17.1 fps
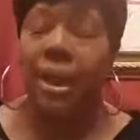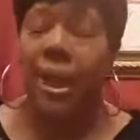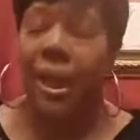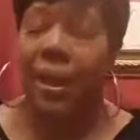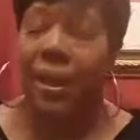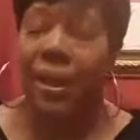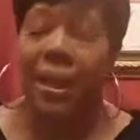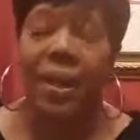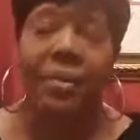I
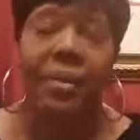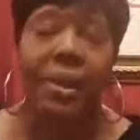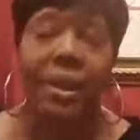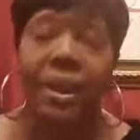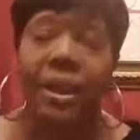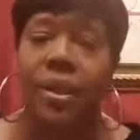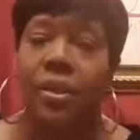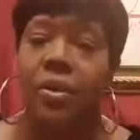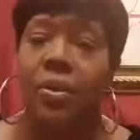
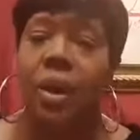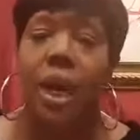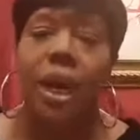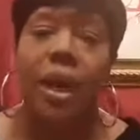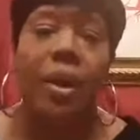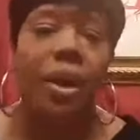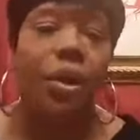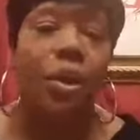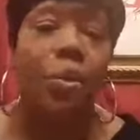guarantee you,
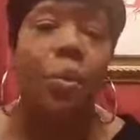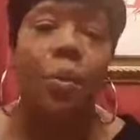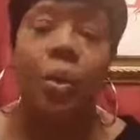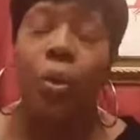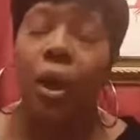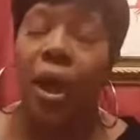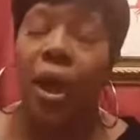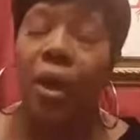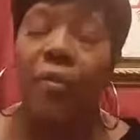you
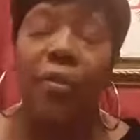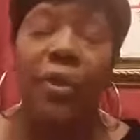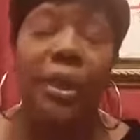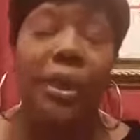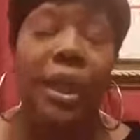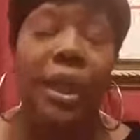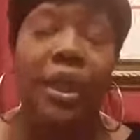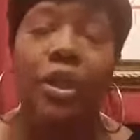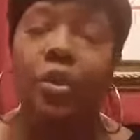will,
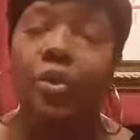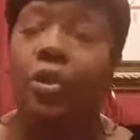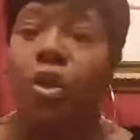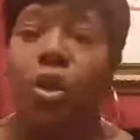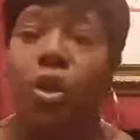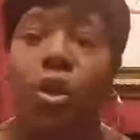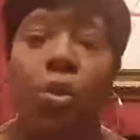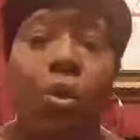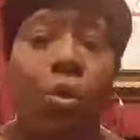everything you
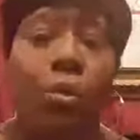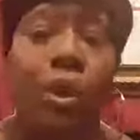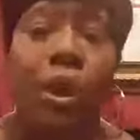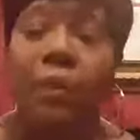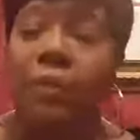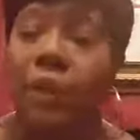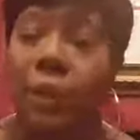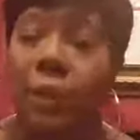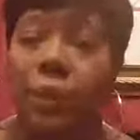sow, you
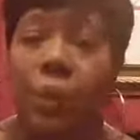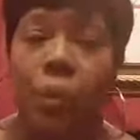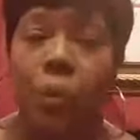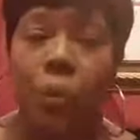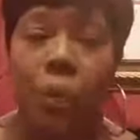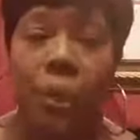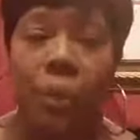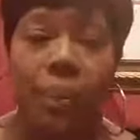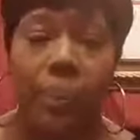definitely will
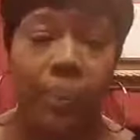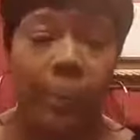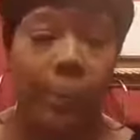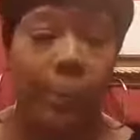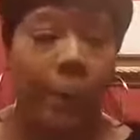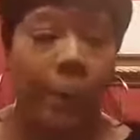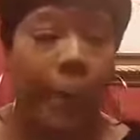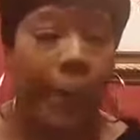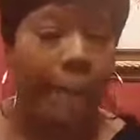reap.
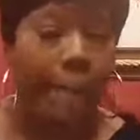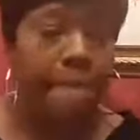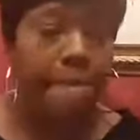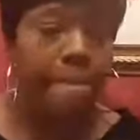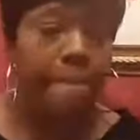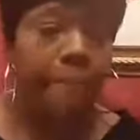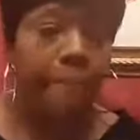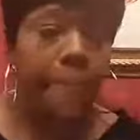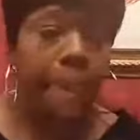Okay.
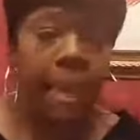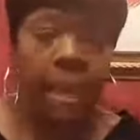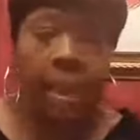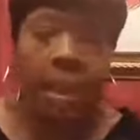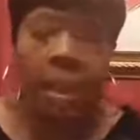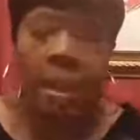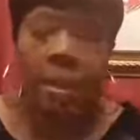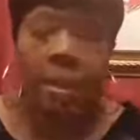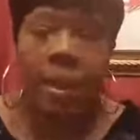
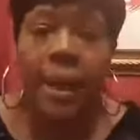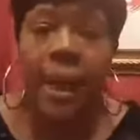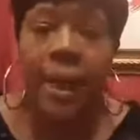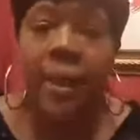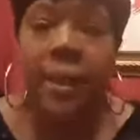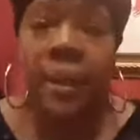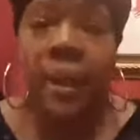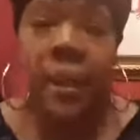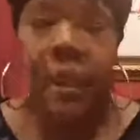The
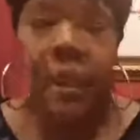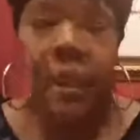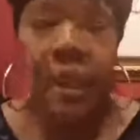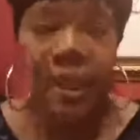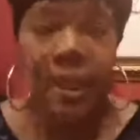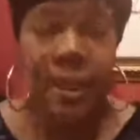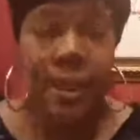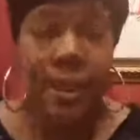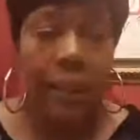next thing
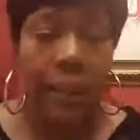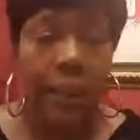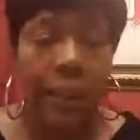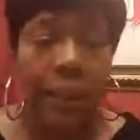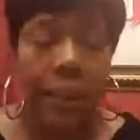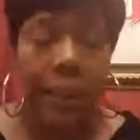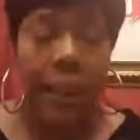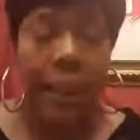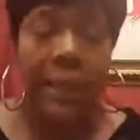is to
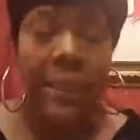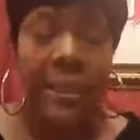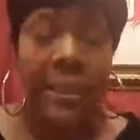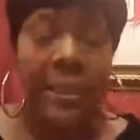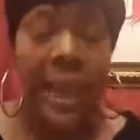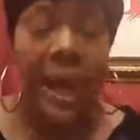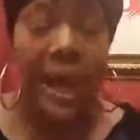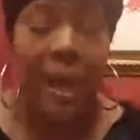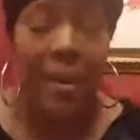take the
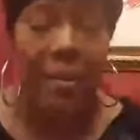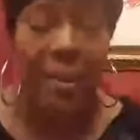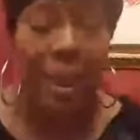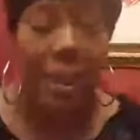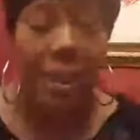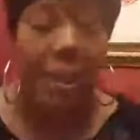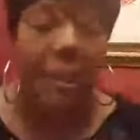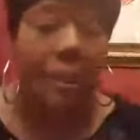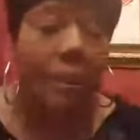time to
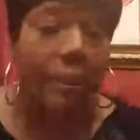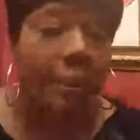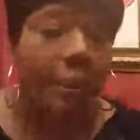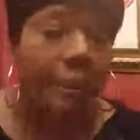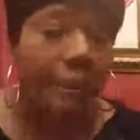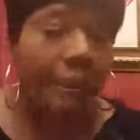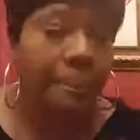look.